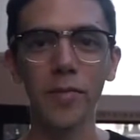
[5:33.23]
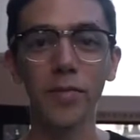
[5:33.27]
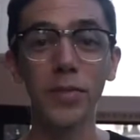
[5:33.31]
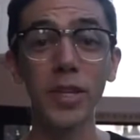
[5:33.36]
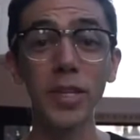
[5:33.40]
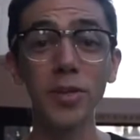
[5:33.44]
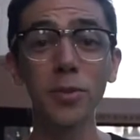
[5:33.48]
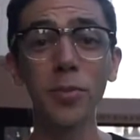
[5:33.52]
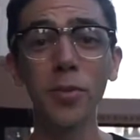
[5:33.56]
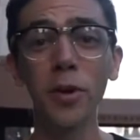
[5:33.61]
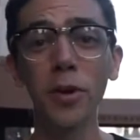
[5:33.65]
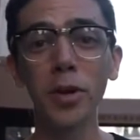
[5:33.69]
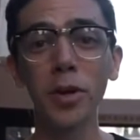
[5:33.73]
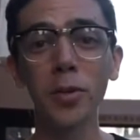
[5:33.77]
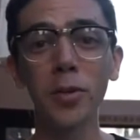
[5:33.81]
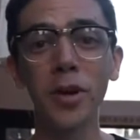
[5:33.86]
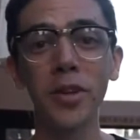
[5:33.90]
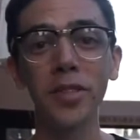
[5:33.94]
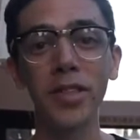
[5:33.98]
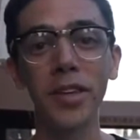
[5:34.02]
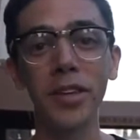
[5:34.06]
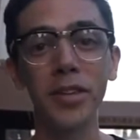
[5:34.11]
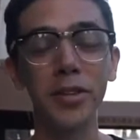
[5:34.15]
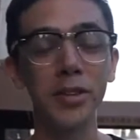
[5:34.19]
These are
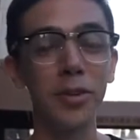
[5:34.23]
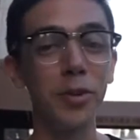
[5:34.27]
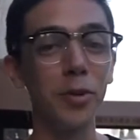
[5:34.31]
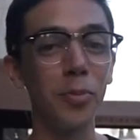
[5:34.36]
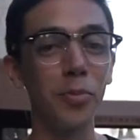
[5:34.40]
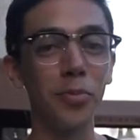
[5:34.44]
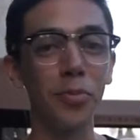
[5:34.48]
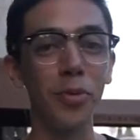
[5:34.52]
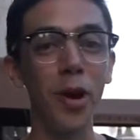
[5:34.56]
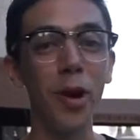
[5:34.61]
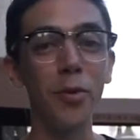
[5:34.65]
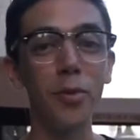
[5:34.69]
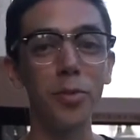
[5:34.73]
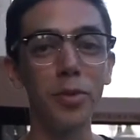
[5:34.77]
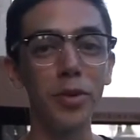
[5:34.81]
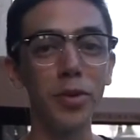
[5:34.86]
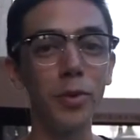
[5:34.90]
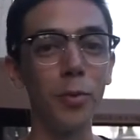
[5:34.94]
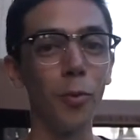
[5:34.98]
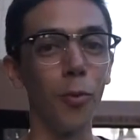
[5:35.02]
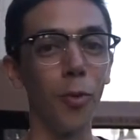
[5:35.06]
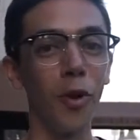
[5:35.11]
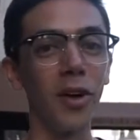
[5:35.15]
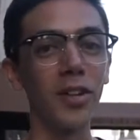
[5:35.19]
Pokemon that you
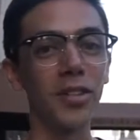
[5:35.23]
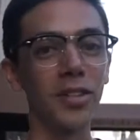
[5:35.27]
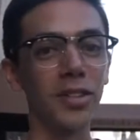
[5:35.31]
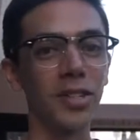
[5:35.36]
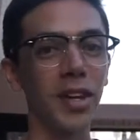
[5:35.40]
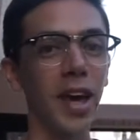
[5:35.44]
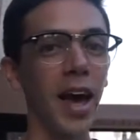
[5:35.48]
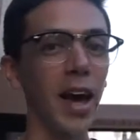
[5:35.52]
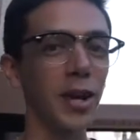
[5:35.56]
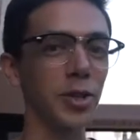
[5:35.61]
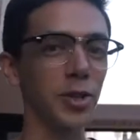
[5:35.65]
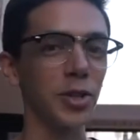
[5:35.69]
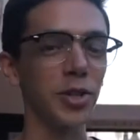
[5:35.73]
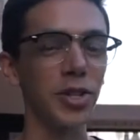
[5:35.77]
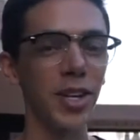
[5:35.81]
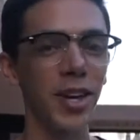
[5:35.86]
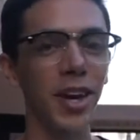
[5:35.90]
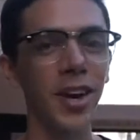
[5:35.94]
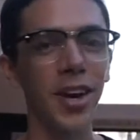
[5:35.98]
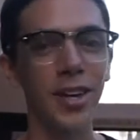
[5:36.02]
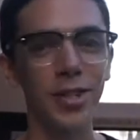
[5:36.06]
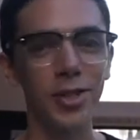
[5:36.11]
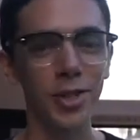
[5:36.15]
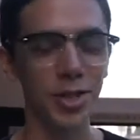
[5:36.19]
probably want to actually
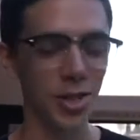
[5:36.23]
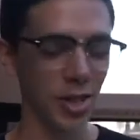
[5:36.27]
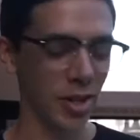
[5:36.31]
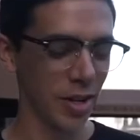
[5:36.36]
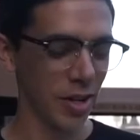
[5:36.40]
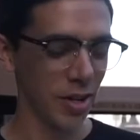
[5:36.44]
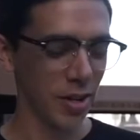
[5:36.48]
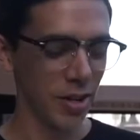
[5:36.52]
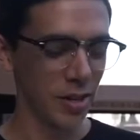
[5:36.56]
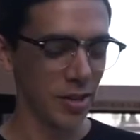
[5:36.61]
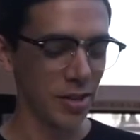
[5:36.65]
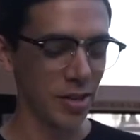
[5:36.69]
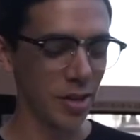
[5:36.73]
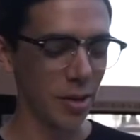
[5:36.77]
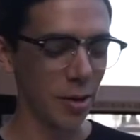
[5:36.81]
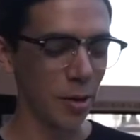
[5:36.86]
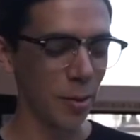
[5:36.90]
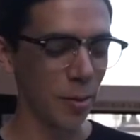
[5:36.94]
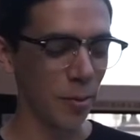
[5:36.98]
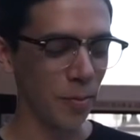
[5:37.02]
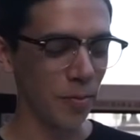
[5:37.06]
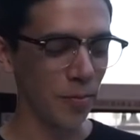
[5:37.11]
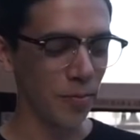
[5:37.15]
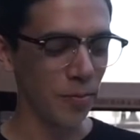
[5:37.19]
catch,
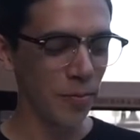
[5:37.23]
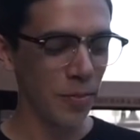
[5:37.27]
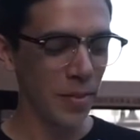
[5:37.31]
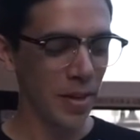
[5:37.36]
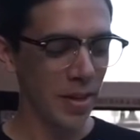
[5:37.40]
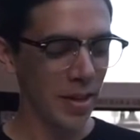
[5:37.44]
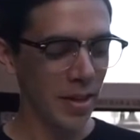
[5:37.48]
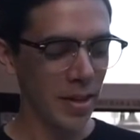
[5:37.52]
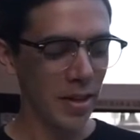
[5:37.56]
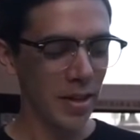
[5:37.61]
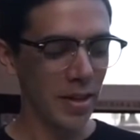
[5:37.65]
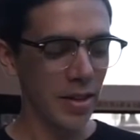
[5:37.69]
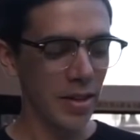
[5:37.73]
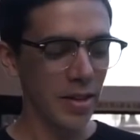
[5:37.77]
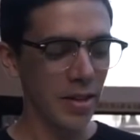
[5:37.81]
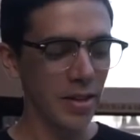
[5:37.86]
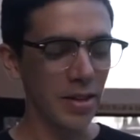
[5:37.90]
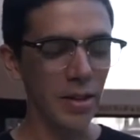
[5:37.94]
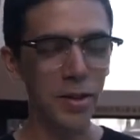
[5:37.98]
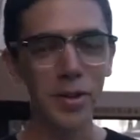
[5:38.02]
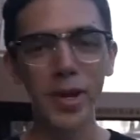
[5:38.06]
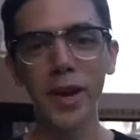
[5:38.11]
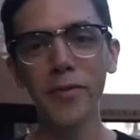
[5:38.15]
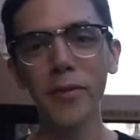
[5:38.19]
so
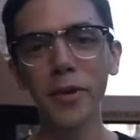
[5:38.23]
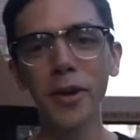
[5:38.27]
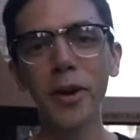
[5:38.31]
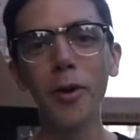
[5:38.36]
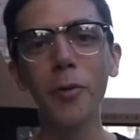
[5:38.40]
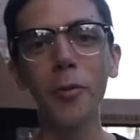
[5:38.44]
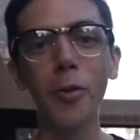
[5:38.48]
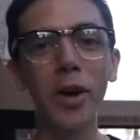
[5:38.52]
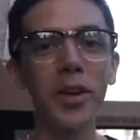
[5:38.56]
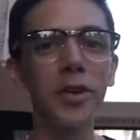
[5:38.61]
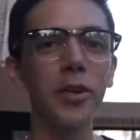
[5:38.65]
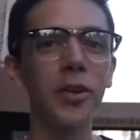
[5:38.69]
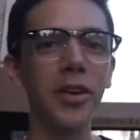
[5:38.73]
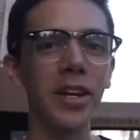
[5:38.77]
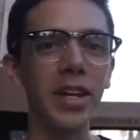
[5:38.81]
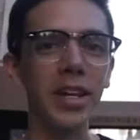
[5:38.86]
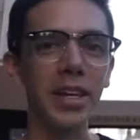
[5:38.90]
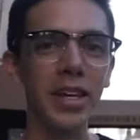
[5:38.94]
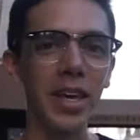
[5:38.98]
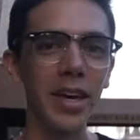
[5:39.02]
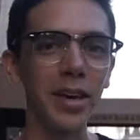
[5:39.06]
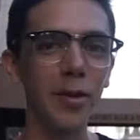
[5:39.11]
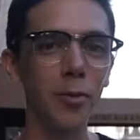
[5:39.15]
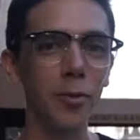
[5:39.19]
you never know what you're gonna
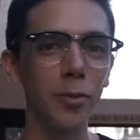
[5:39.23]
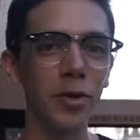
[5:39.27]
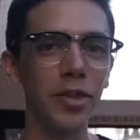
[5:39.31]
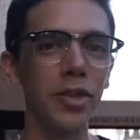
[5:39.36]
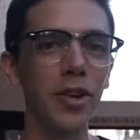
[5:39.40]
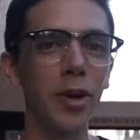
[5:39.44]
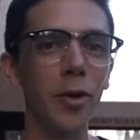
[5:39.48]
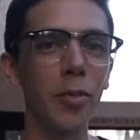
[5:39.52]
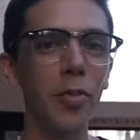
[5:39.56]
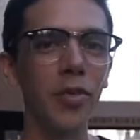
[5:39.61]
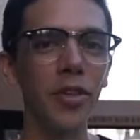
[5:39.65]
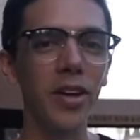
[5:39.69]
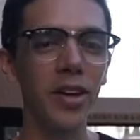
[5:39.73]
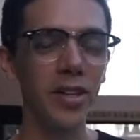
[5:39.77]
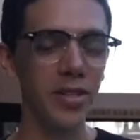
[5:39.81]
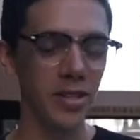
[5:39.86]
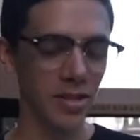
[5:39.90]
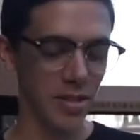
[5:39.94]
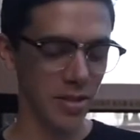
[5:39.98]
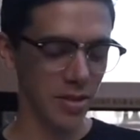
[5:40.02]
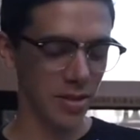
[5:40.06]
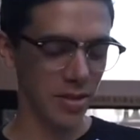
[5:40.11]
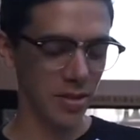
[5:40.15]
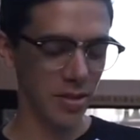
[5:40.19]
get with Go
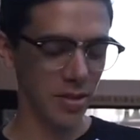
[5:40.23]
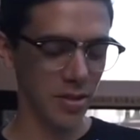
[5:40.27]
Plus.